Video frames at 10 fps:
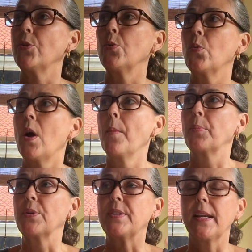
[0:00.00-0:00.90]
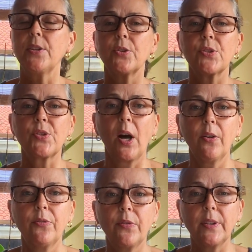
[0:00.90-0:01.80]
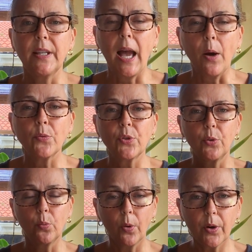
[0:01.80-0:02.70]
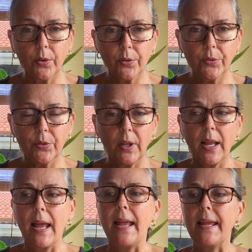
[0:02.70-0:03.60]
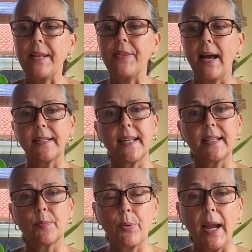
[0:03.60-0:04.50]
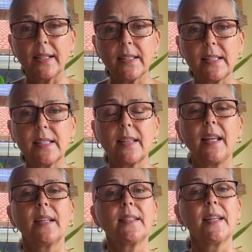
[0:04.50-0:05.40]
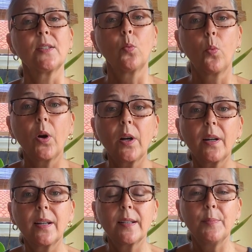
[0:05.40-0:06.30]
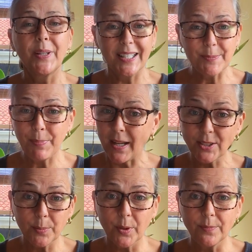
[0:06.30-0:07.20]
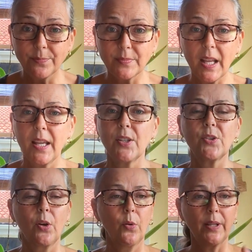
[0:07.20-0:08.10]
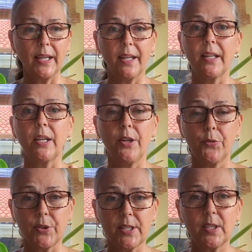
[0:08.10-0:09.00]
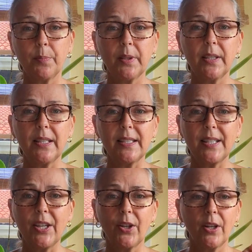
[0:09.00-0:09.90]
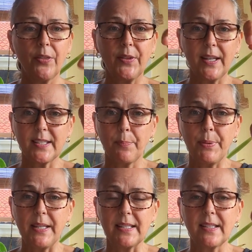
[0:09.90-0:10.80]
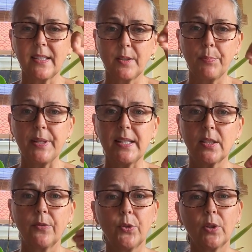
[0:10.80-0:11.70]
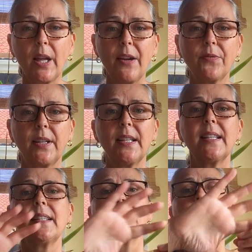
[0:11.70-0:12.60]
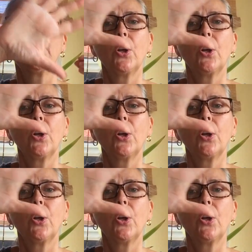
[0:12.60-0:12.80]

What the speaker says: you present yourself out to the world. And that takes practice. That takes work, but it's possible. So again, if your disability is here, that is a piece. That is a piece of your life that isn't